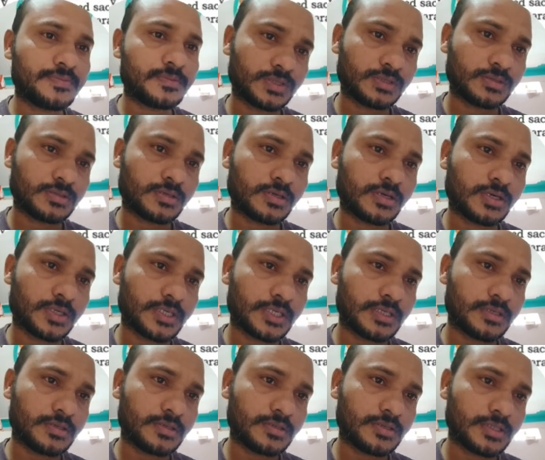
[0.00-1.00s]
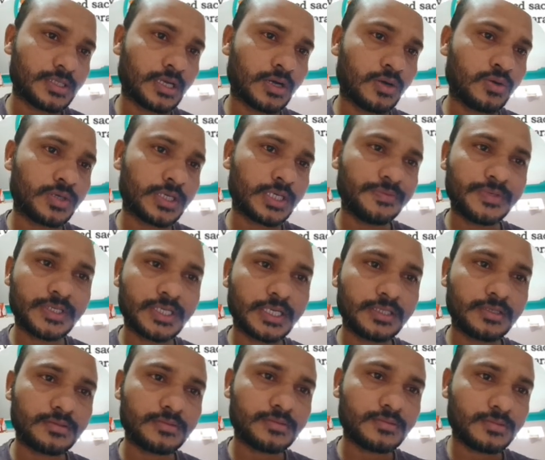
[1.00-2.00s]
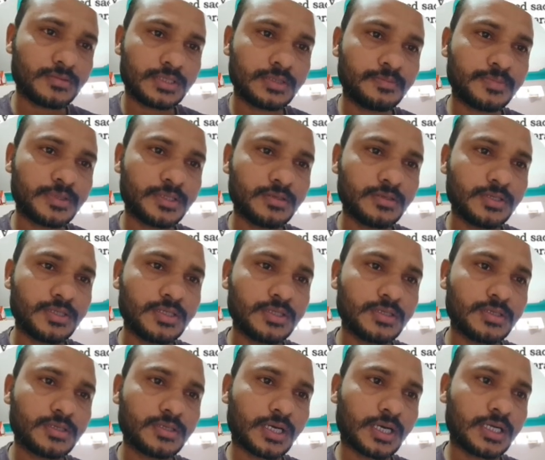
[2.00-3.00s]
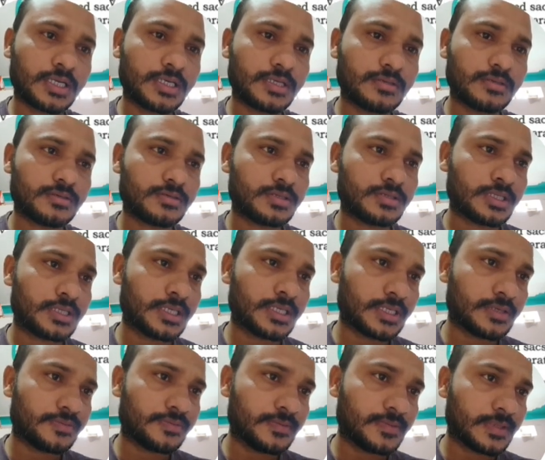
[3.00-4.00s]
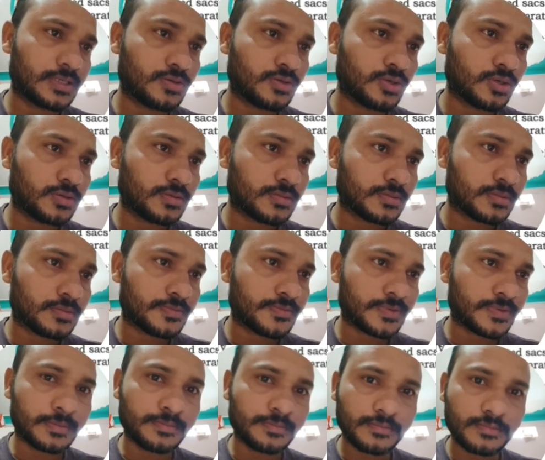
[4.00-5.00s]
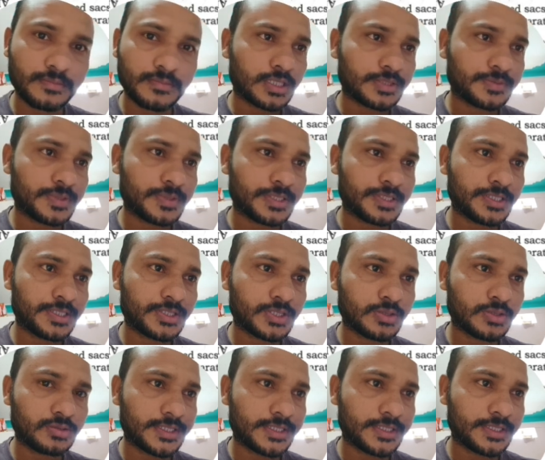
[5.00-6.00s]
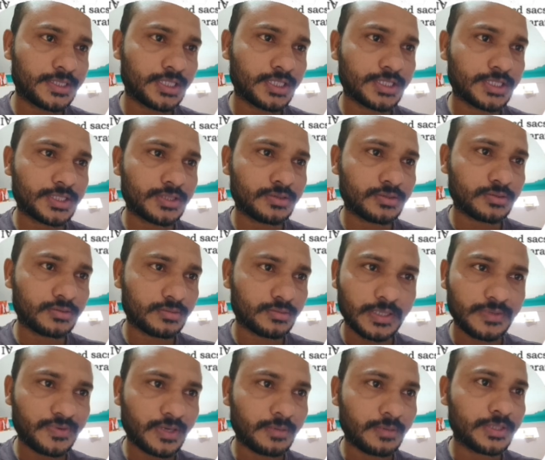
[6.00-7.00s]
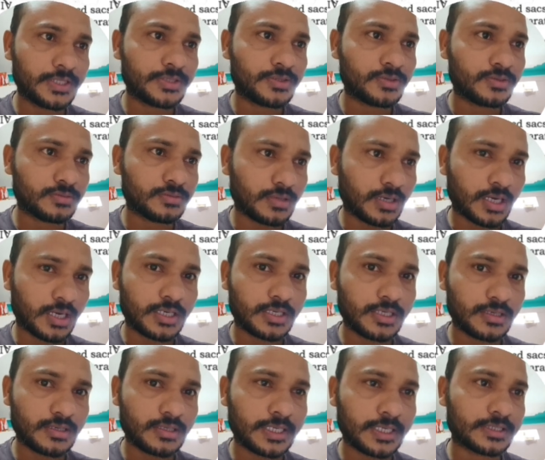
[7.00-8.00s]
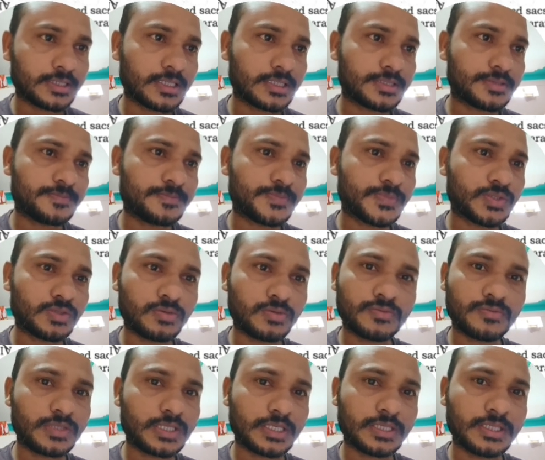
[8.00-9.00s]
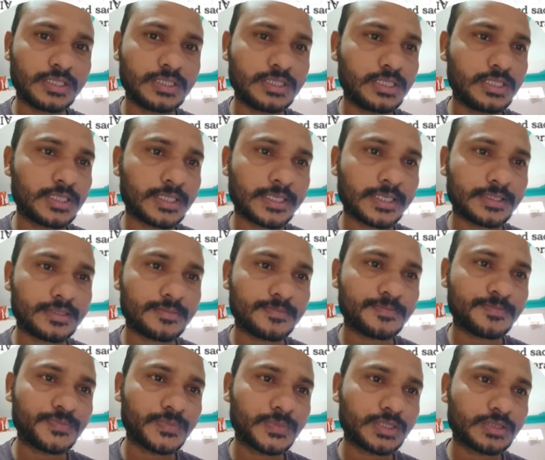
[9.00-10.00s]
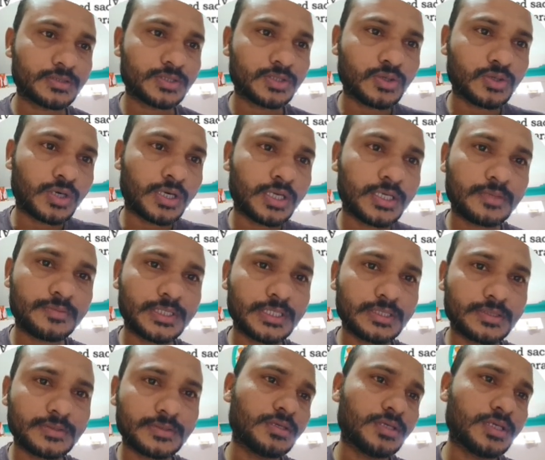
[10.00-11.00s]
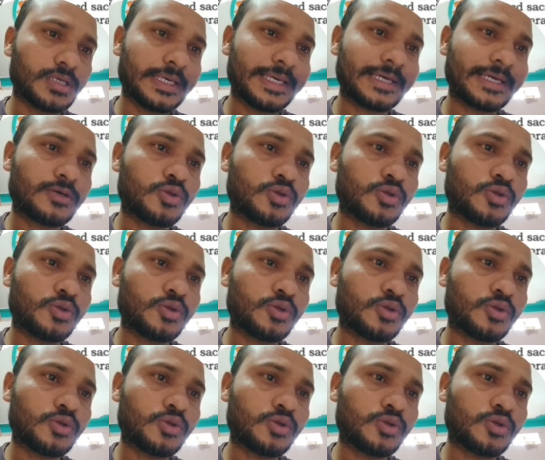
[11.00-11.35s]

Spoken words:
order, then how can we write? Simple order. Here we will go from species to genus to family to order, like that. So we can easily write. So order means a group